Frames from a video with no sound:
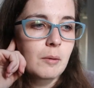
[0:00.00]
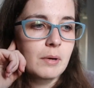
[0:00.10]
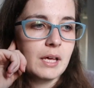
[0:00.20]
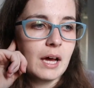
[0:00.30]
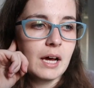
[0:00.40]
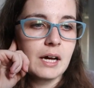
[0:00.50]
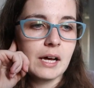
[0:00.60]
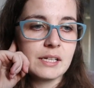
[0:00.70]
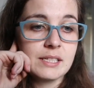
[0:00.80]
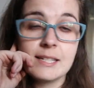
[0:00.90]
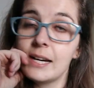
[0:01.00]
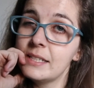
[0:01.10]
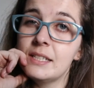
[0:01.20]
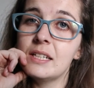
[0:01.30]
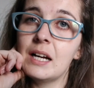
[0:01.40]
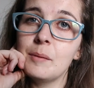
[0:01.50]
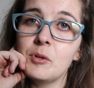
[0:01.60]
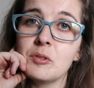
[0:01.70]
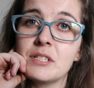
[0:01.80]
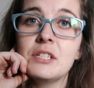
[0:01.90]
But yeah, uh, tonight I'm
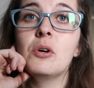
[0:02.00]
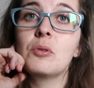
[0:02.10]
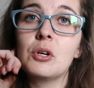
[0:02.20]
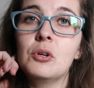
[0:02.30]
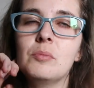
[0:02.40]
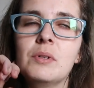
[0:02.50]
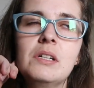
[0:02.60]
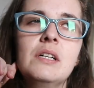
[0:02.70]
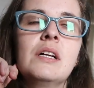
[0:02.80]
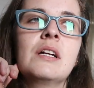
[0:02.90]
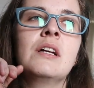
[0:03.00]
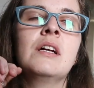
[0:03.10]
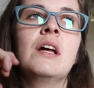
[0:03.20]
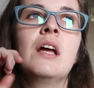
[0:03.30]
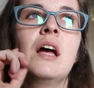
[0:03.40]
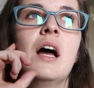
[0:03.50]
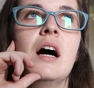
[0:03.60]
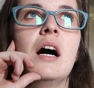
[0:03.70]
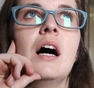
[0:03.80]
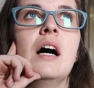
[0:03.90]
going to see Oklahoma.
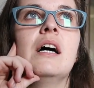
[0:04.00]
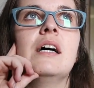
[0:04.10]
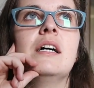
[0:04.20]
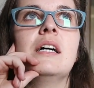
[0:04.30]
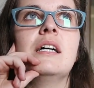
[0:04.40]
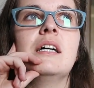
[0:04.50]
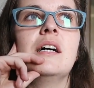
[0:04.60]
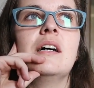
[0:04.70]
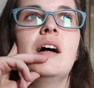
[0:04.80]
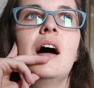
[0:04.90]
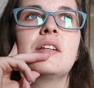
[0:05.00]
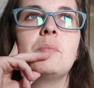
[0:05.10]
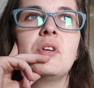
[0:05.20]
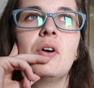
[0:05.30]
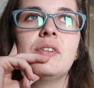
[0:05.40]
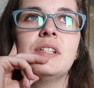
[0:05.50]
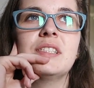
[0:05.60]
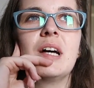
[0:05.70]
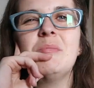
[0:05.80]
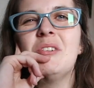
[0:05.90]
Uh, to be
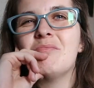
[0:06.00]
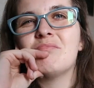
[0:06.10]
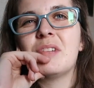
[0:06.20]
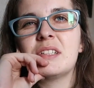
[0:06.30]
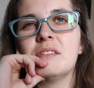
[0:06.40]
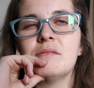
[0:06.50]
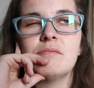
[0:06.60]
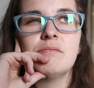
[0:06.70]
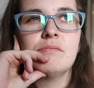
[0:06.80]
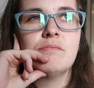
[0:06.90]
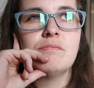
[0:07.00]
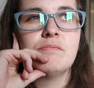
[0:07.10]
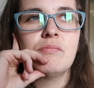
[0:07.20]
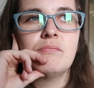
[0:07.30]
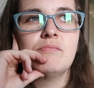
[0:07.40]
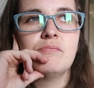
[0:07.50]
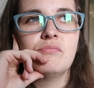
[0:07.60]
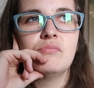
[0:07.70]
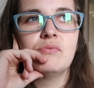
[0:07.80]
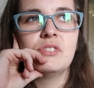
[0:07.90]
honest, I'm not like
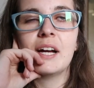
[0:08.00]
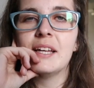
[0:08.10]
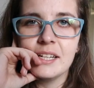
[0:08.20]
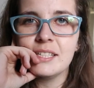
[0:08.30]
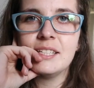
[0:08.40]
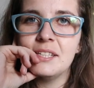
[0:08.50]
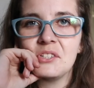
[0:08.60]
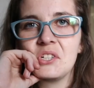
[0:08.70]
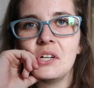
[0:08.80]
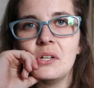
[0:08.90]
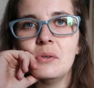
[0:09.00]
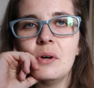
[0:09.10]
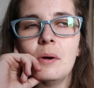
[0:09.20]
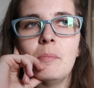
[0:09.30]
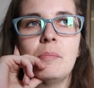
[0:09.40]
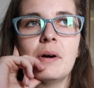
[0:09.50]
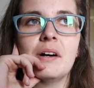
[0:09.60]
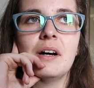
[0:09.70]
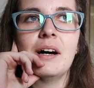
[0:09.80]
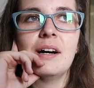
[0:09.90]
dying to see the show,
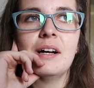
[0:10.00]
but